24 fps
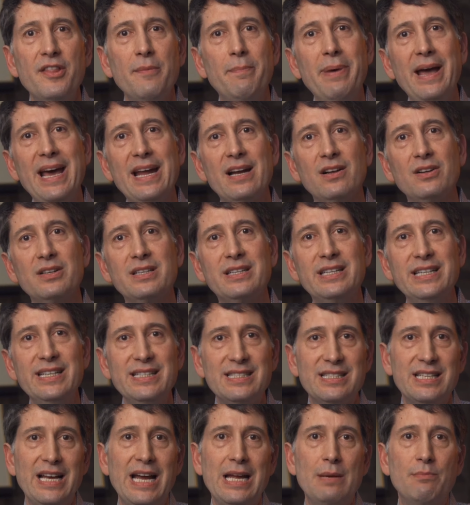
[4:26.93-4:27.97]
The panel did
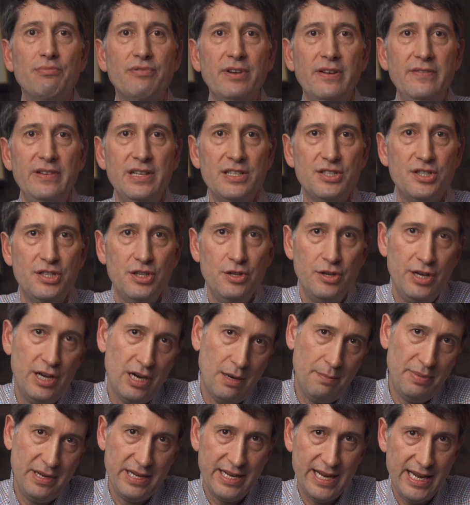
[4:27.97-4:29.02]
cite previous
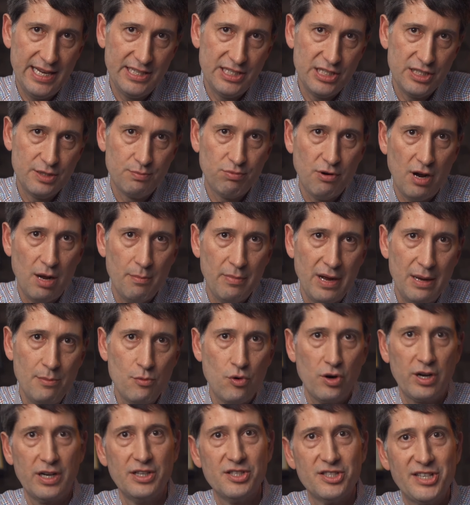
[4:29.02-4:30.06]
UDRP cases brought by
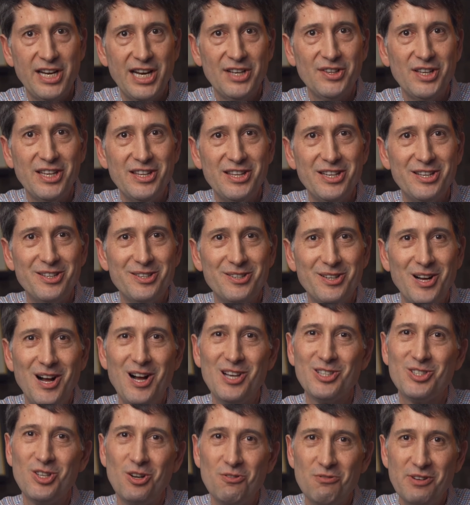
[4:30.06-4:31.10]
Morgan Stanley that
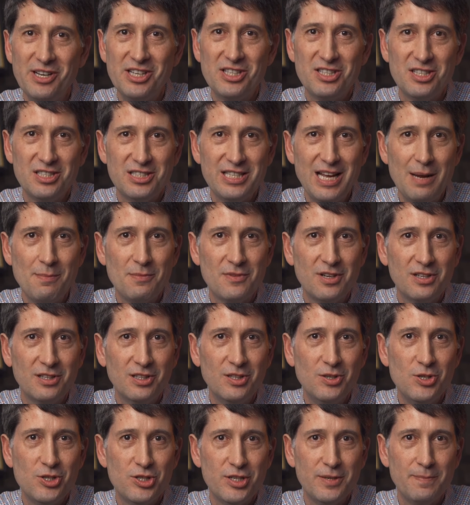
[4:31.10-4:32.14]
also reached the same
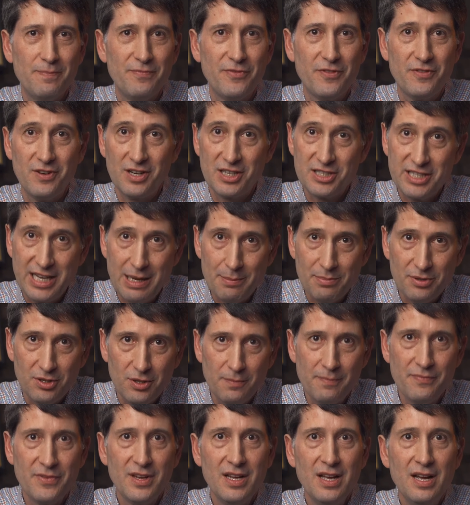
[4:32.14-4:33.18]
conclusion. For
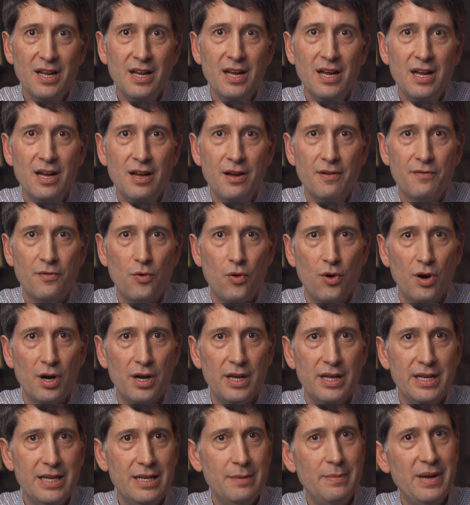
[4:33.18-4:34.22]
example,
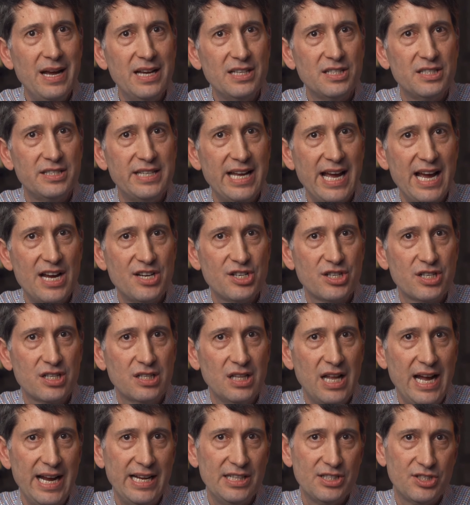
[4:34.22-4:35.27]
for
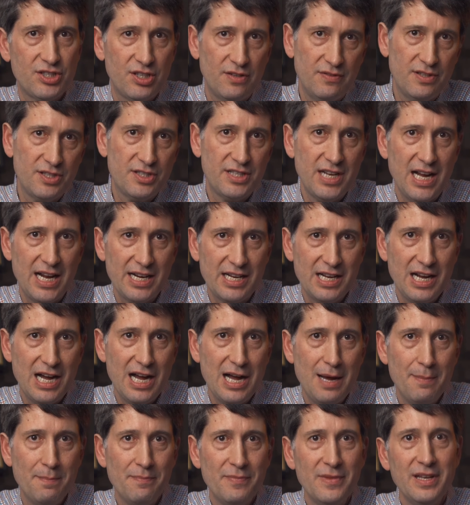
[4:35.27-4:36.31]

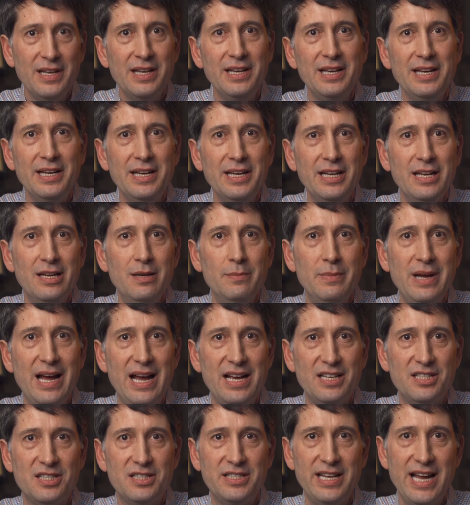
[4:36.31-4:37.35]
ms-clientservice.com,
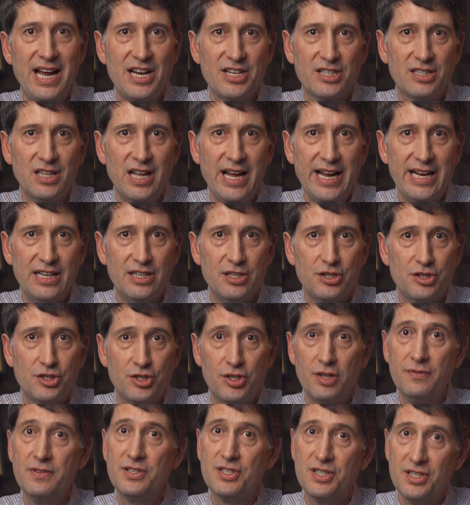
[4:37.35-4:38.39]

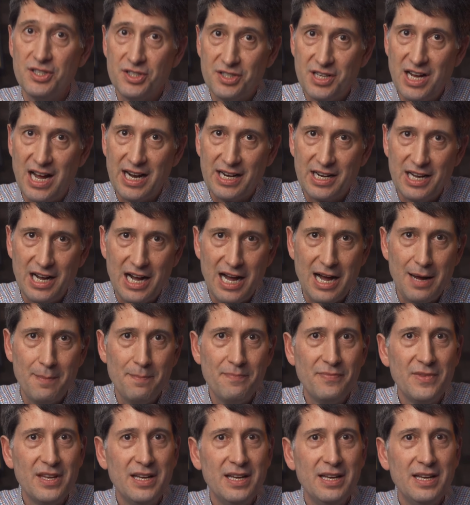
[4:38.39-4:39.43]
ms-clientservices.com,